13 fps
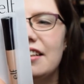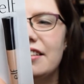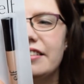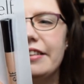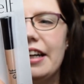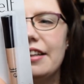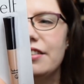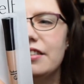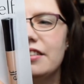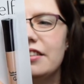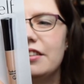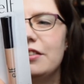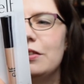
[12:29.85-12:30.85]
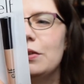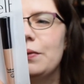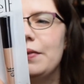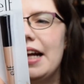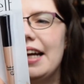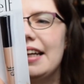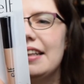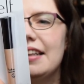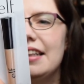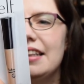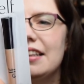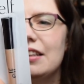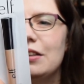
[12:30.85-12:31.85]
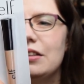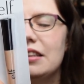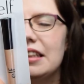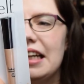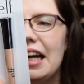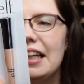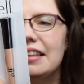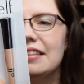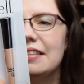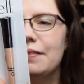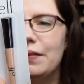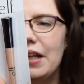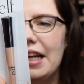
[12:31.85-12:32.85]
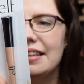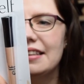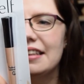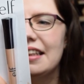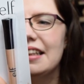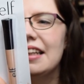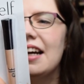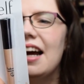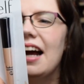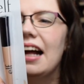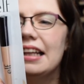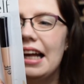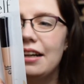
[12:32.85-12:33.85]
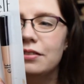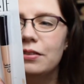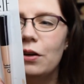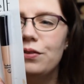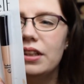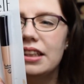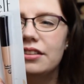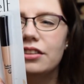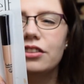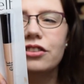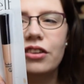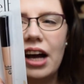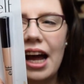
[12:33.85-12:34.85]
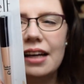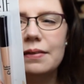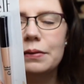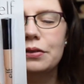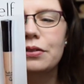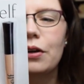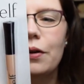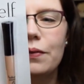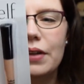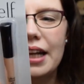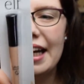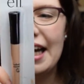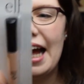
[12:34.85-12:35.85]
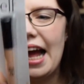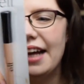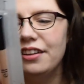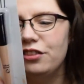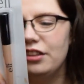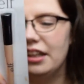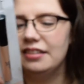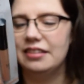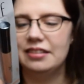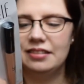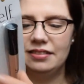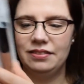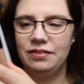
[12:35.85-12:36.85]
Directions are to apply a thin coat to the eyelid and blend in. Allow formula to dry before applying eyeshadow.